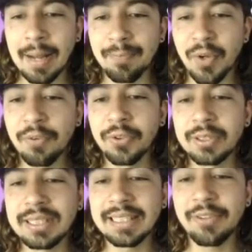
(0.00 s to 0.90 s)
Of course
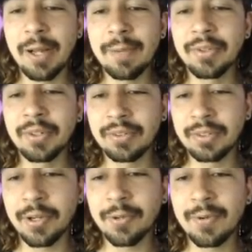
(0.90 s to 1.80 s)
says, if I'm
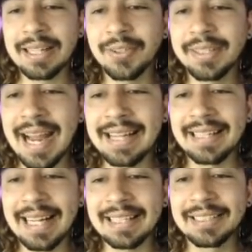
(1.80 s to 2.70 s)
correct on Kane,
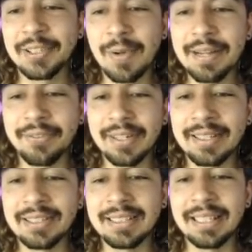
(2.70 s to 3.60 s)
that's great for
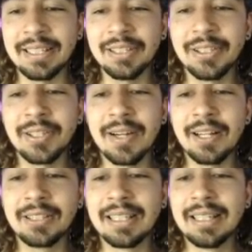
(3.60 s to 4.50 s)
England in the
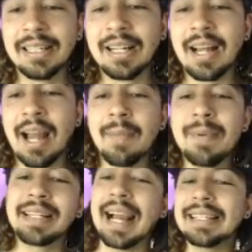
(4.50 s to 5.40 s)
Euros. I
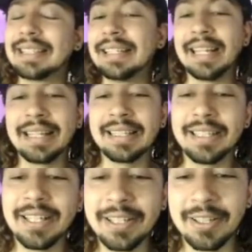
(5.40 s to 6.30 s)
mean, Kane's in the
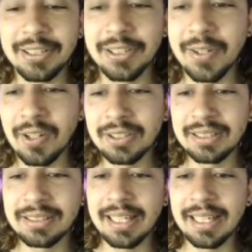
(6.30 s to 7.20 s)
England Euros
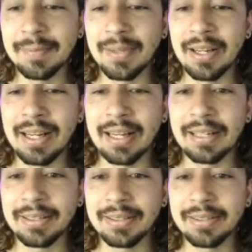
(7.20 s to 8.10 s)
team
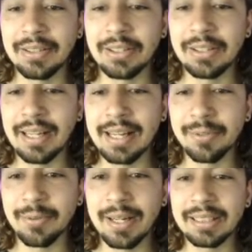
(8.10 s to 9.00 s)

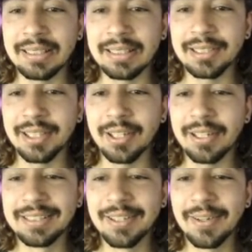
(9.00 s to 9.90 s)
anyway, isn't he? So he's
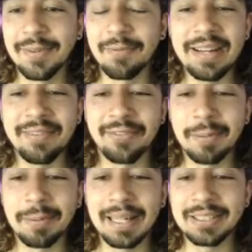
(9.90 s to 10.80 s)
not fighting for a place or
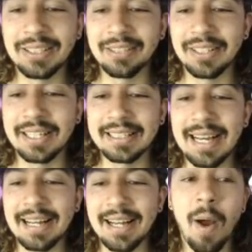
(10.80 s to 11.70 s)
anything like that.
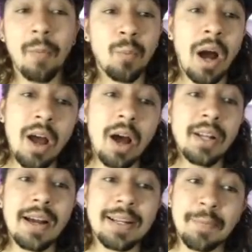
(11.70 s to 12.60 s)
Unlike
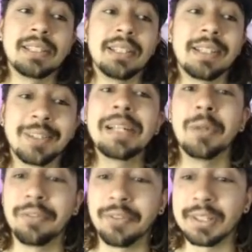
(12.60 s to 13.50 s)
players like Greenwood, for
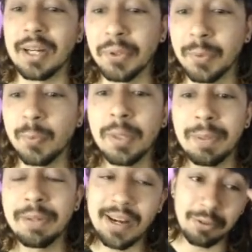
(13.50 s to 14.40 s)
example, who would be fighting
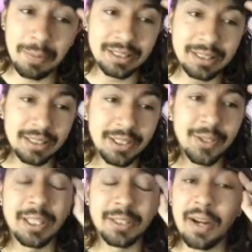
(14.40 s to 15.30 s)
for a place in the Euros,
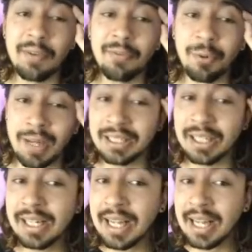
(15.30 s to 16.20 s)
fighting for a place
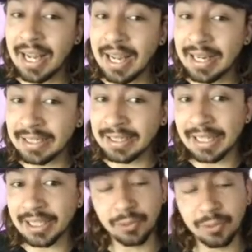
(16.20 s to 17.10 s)
international.
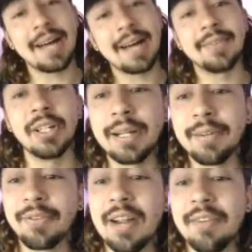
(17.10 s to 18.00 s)
Calvert-Lewin fighting for a
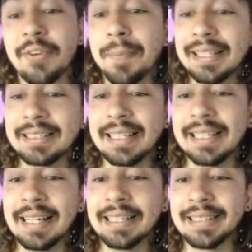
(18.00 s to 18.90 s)
place in
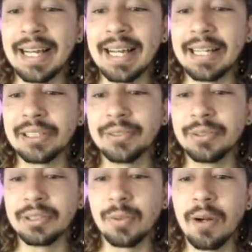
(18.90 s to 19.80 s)
internationals as well.
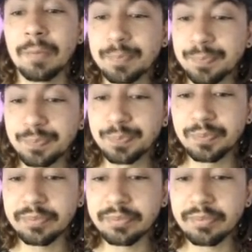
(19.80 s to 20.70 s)

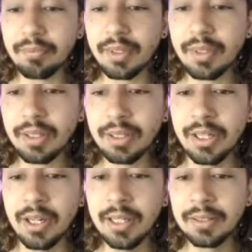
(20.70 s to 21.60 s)

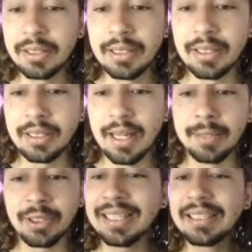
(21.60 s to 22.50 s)
So these are other
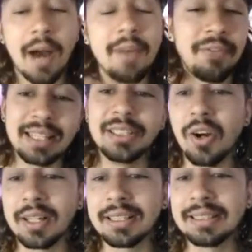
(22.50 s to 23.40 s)
factors you've got to consider
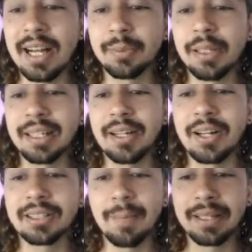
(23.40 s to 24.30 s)
as we look at the last couple
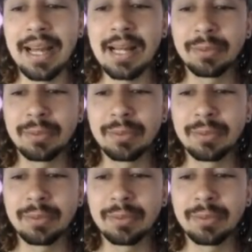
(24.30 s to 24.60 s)
of games.